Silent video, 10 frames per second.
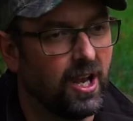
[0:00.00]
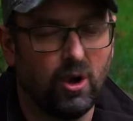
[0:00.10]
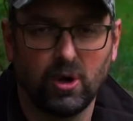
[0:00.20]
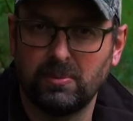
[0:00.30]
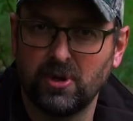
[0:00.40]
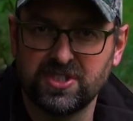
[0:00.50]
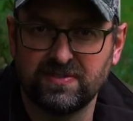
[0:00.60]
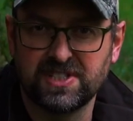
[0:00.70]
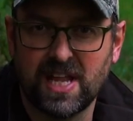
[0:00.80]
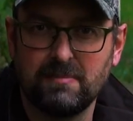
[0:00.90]
A longer push
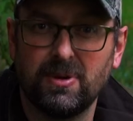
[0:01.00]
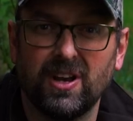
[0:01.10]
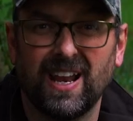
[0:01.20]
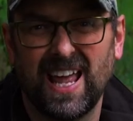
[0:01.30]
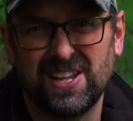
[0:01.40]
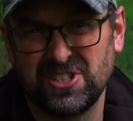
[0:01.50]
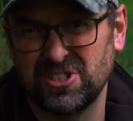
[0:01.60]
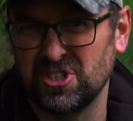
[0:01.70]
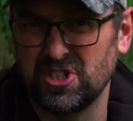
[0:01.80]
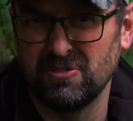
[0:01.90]
of the same button allows you
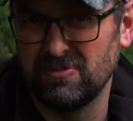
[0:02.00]
to shoot